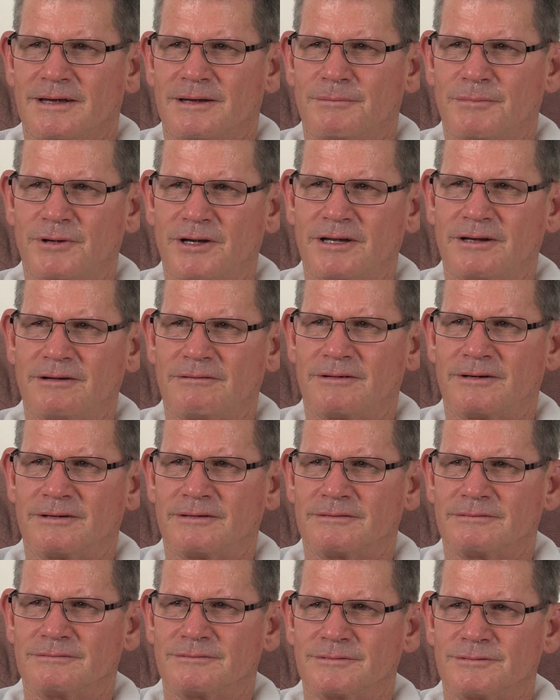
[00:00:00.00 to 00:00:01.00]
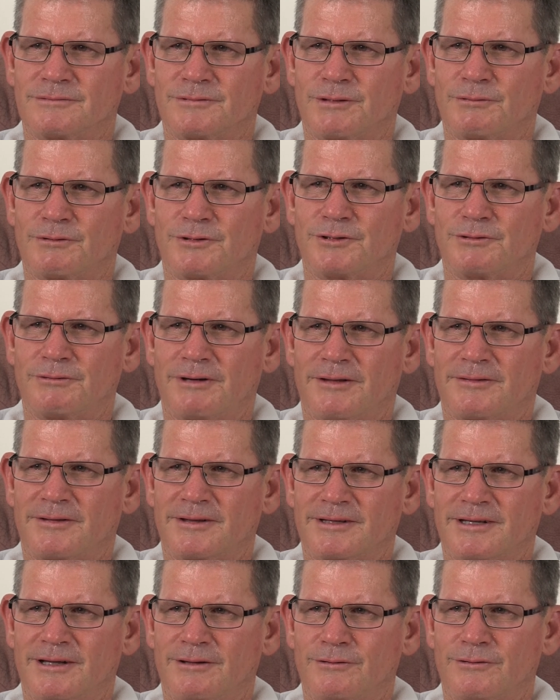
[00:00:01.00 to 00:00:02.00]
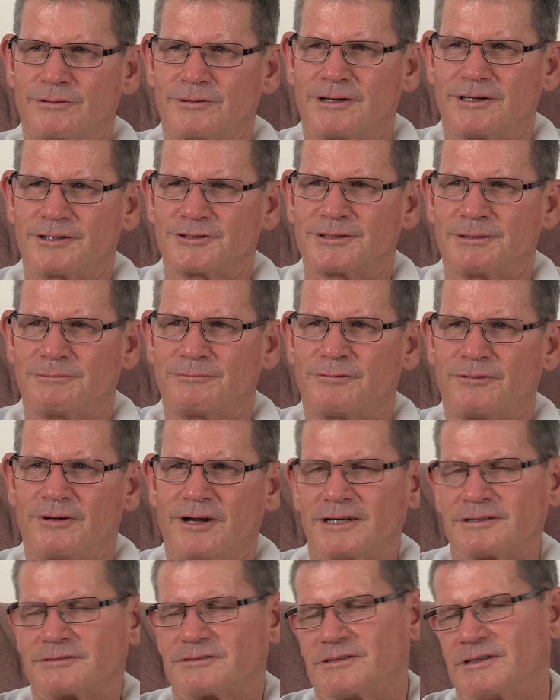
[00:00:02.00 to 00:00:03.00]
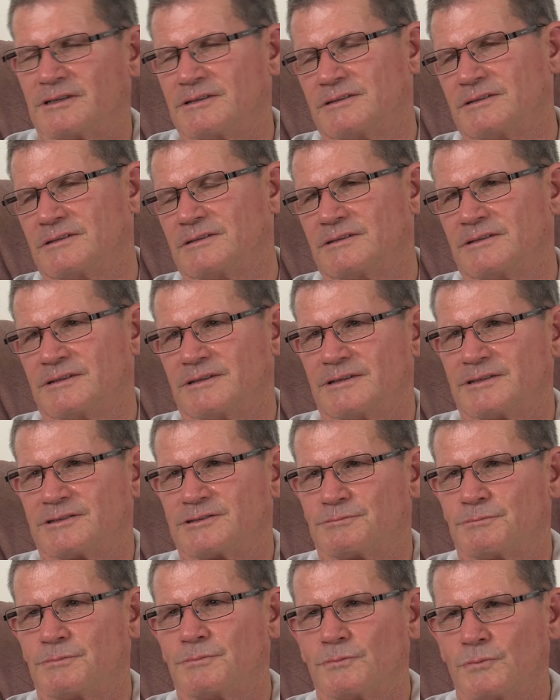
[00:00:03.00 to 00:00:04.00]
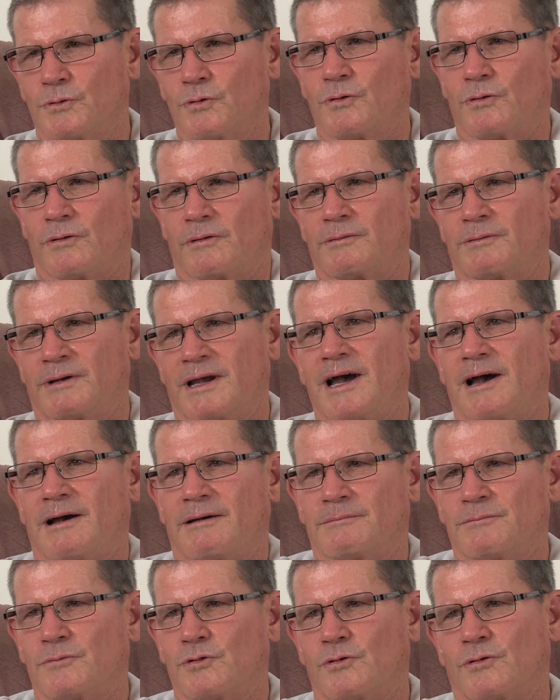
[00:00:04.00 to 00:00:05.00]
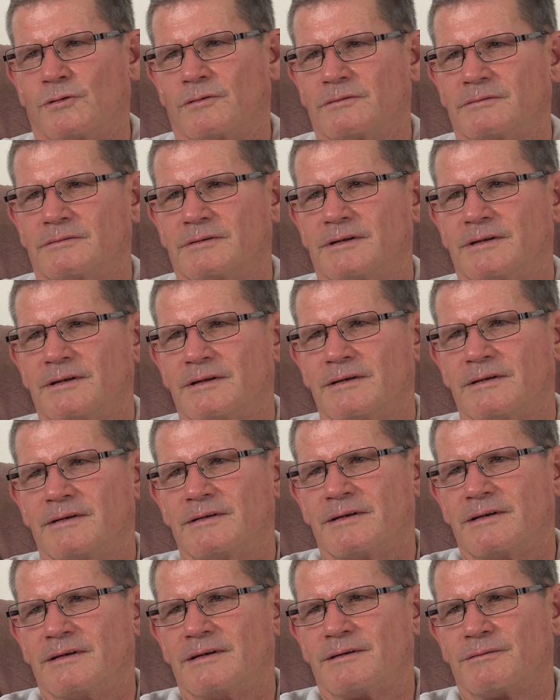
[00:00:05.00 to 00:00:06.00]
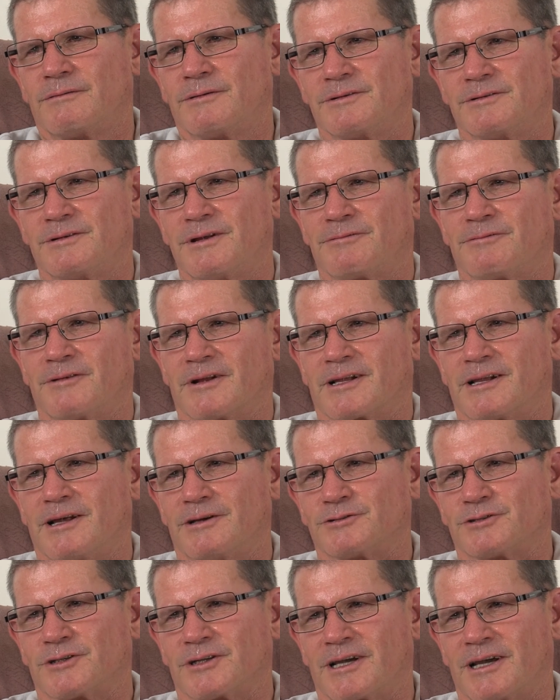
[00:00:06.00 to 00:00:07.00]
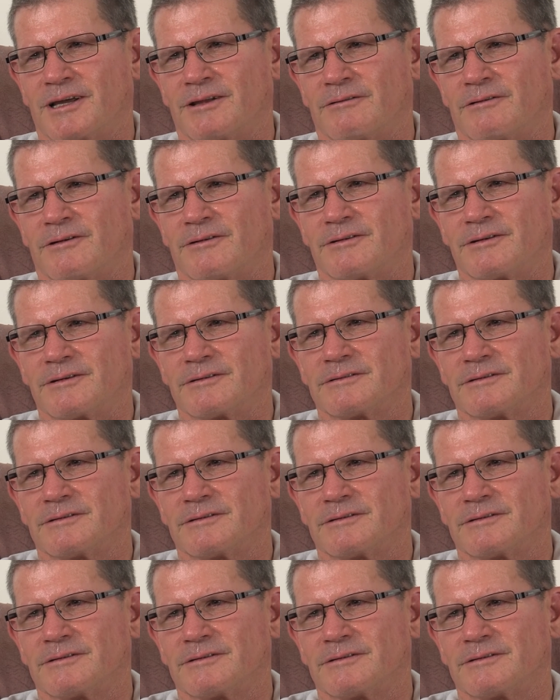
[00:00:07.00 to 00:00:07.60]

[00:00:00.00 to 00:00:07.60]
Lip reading: Mia, and we want to do our thing, they'll organise something for us. So it's more, we're definitely closer together, I think.